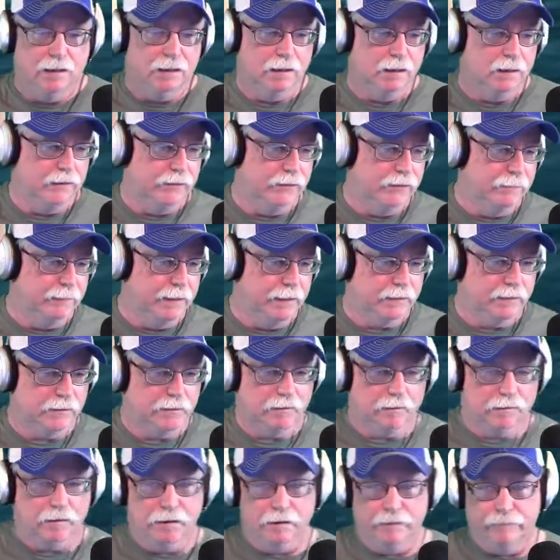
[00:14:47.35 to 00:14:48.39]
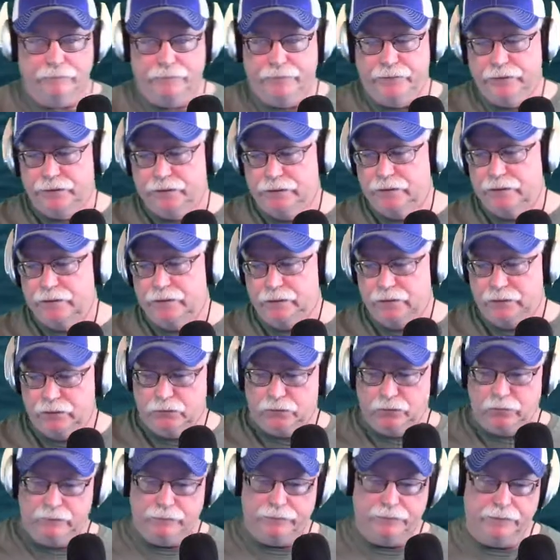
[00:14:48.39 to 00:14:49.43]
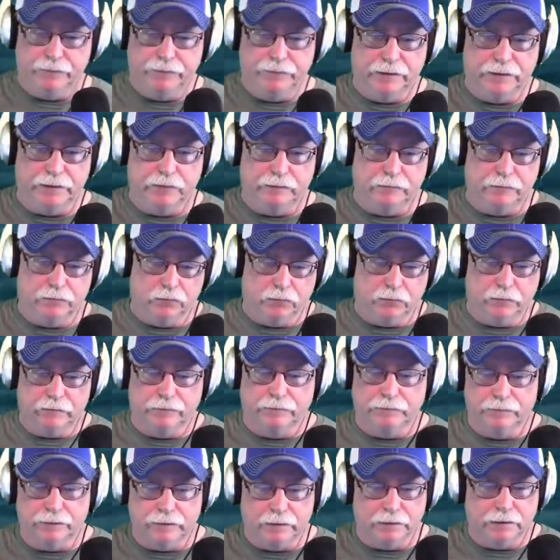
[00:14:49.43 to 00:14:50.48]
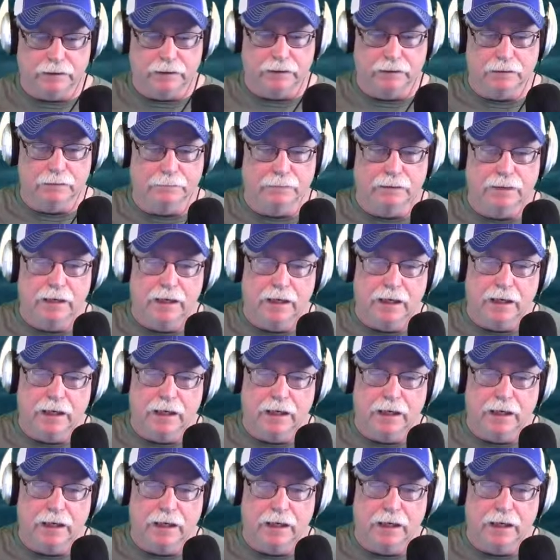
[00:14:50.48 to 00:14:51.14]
You may start out fishing 10, 12, 15, 20 feet deep,